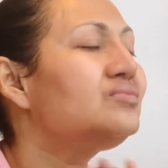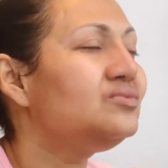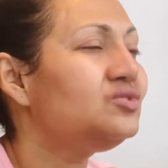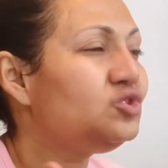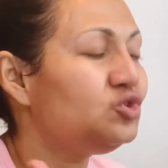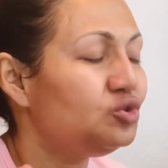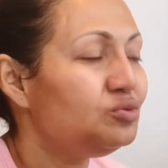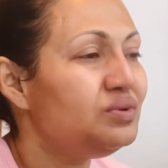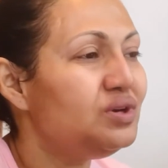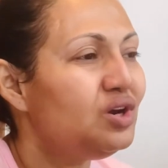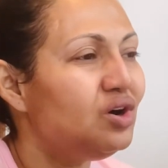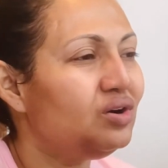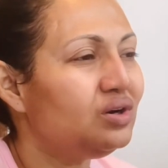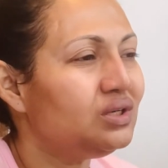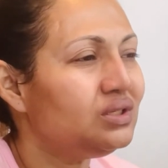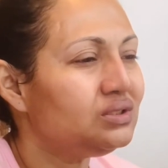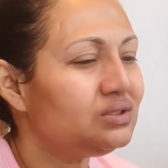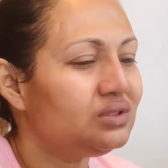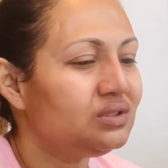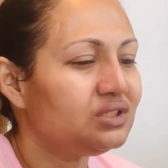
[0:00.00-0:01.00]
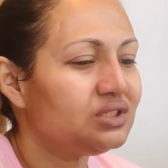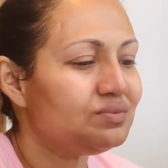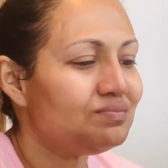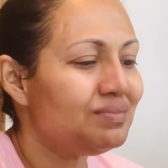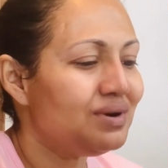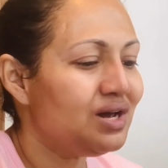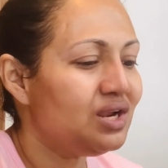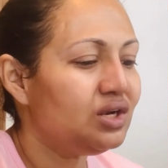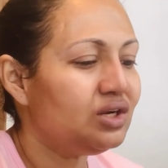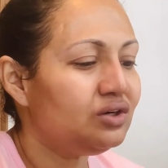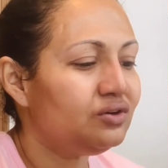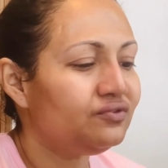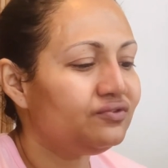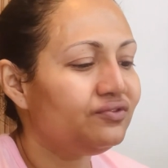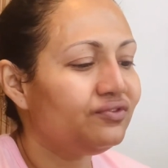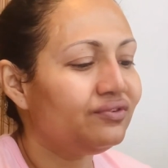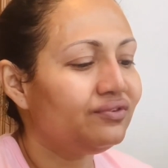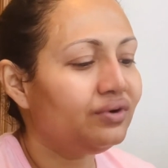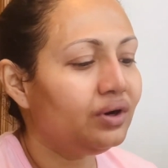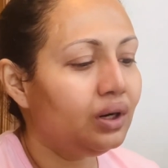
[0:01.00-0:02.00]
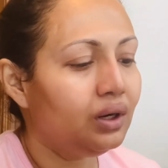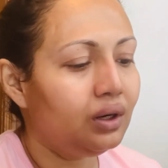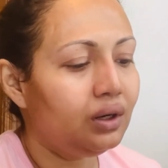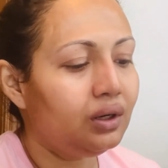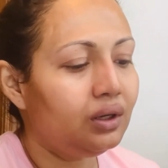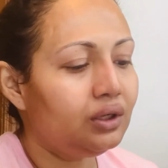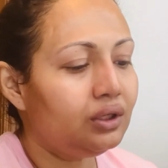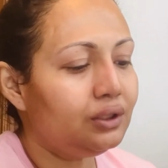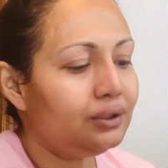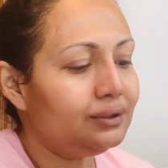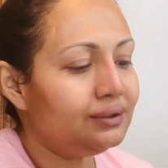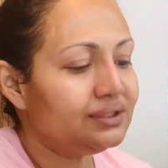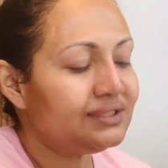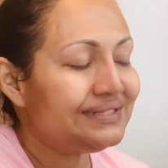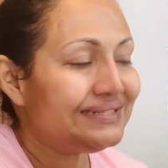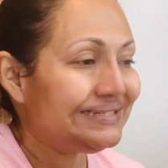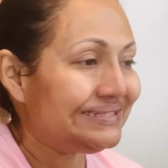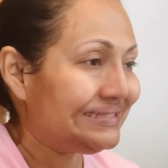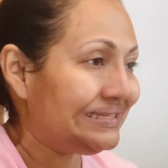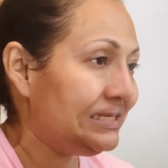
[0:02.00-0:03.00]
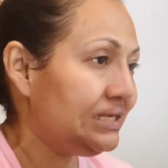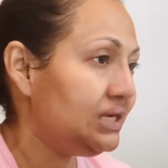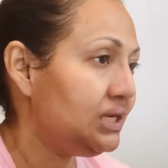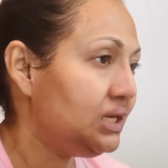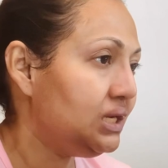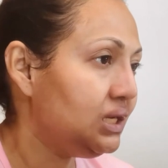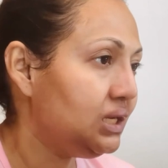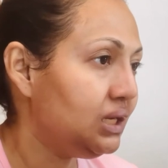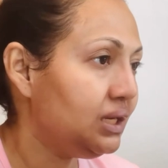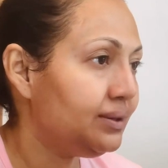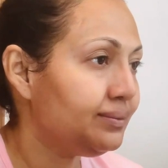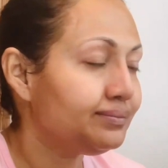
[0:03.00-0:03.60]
to be honest, the smell of Sisley